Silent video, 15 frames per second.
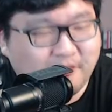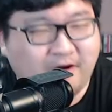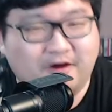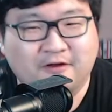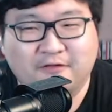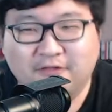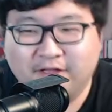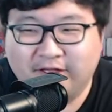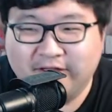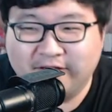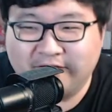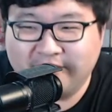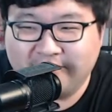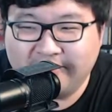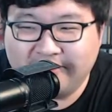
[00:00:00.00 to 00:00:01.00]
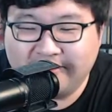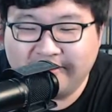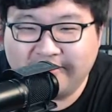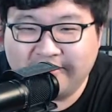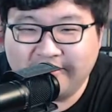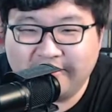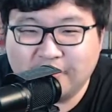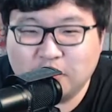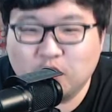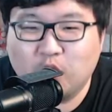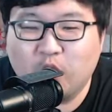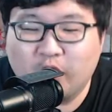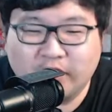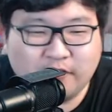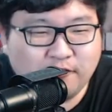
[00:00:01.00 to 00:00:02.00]
part of the
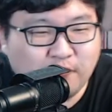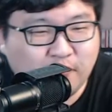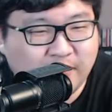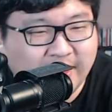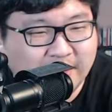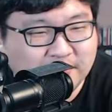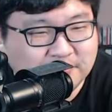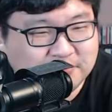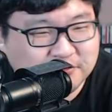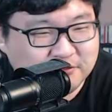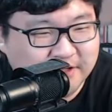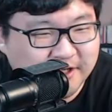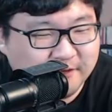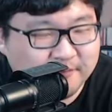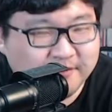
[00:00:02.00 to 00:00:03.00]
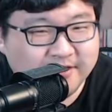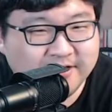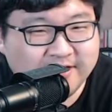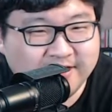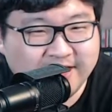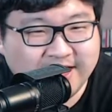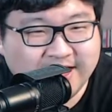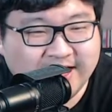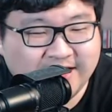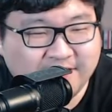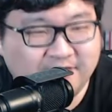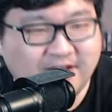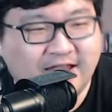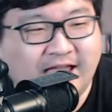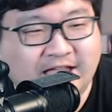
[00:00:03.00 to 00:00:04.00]
24-hour stream, kind
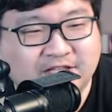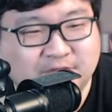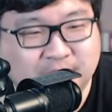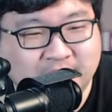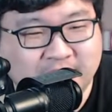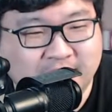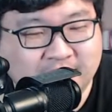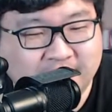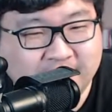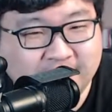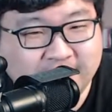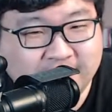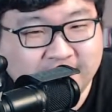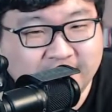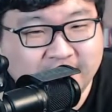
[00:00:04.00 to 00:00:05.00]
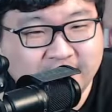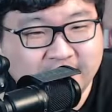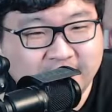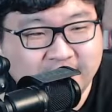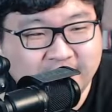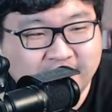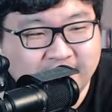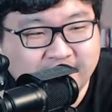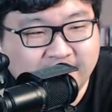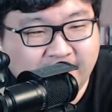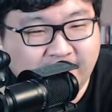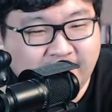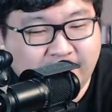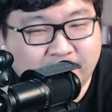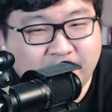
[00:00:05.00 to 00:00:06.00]
of a last minute.
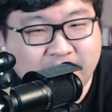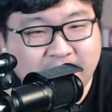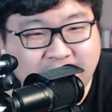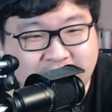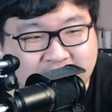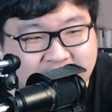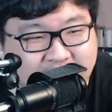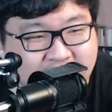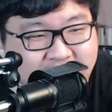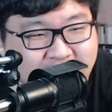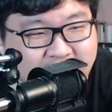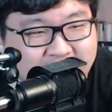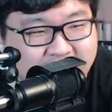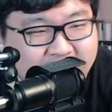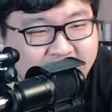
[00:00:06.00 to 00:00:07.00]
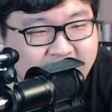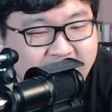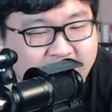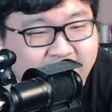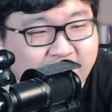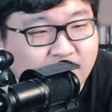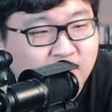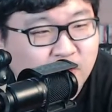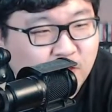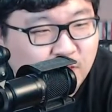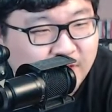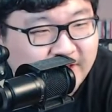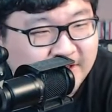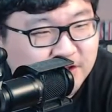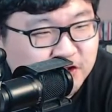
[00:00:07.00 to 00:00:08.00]
But this is the
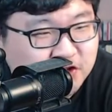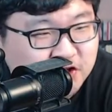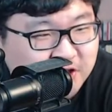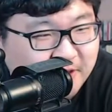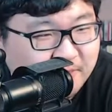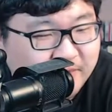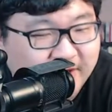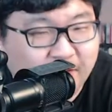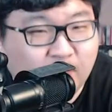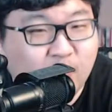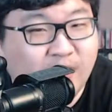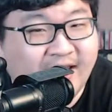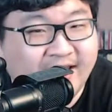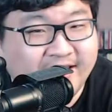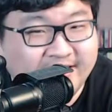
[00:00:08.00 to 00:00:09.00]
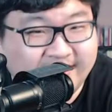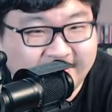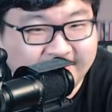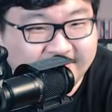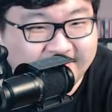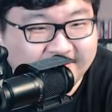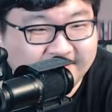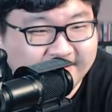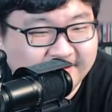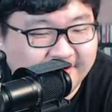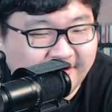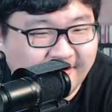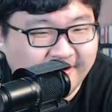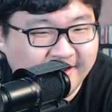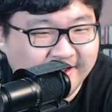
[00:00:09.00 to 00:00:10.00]
Korean chip ranking.
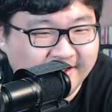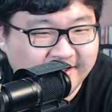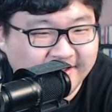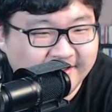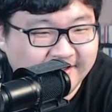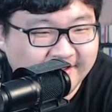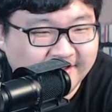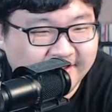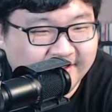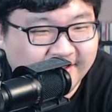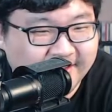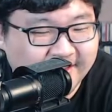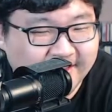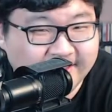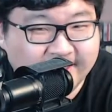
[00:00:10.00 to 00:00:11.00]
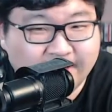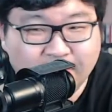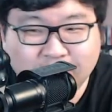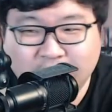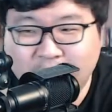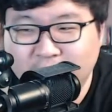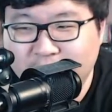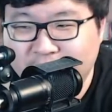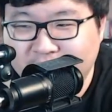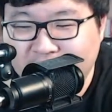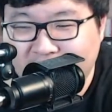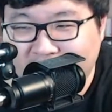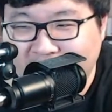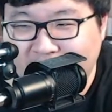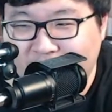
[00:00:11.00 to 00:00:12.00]
All right. And I don't know
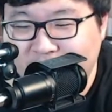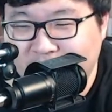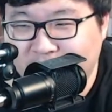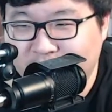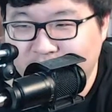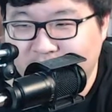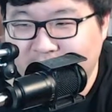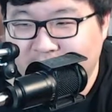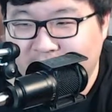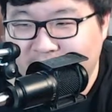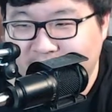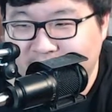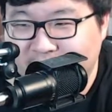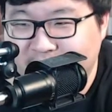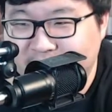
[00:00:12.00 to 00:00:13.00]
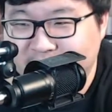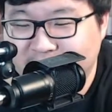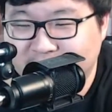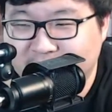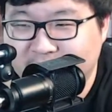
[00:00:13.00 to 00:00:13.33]
how many of you guys